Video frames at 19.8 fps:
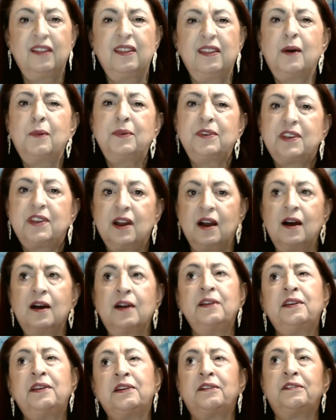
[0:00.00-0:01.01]
That was
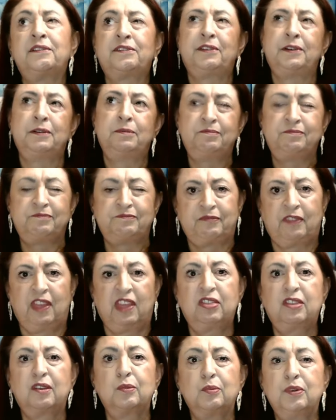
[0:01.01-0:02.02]
kind of
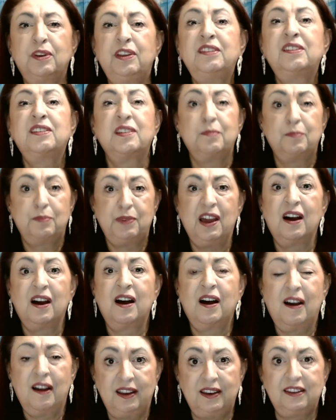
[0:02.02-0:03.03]
the reason
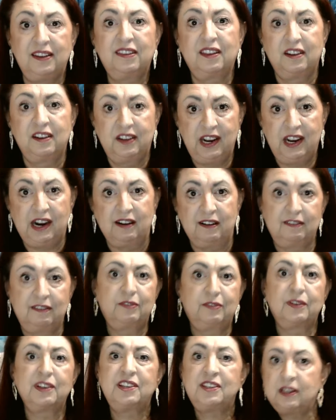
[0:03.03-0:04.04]
behind the
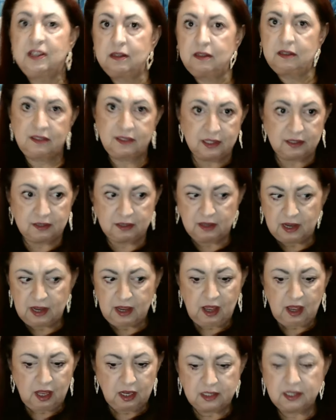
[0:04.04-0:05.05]
tariff, was
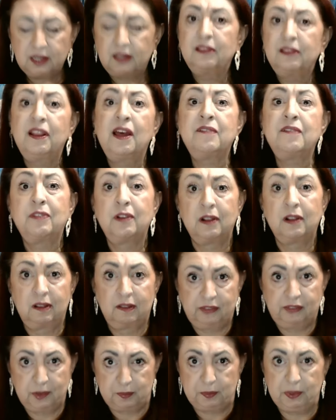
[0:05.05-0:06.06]
to
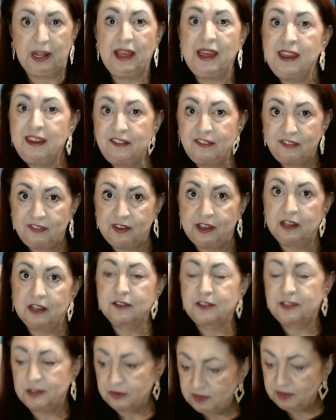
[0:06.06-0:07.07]
level the playing
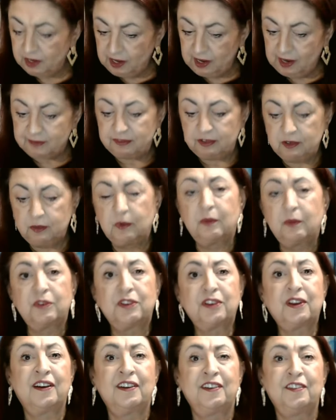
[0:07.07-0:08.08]
field so that everyone
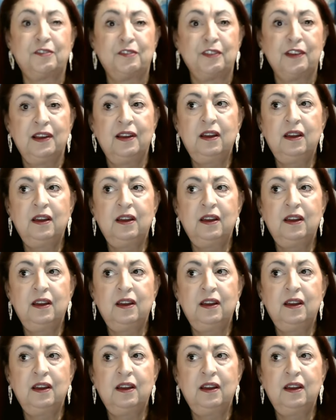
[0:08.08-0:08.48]
was kind of,